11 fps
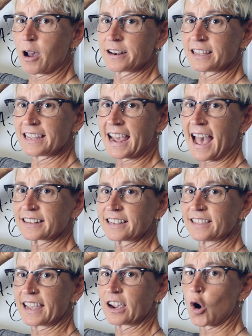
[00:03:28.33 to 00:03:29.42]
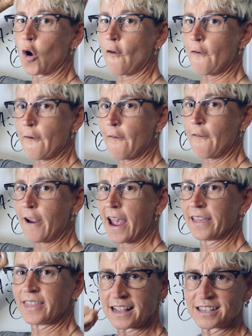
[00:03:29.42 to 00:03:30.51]
onto the actin, they go,
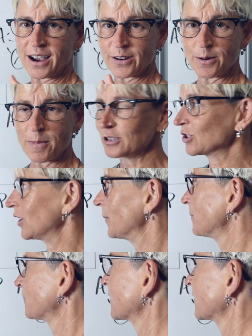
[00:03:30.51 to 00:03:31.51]
and that's how your muscle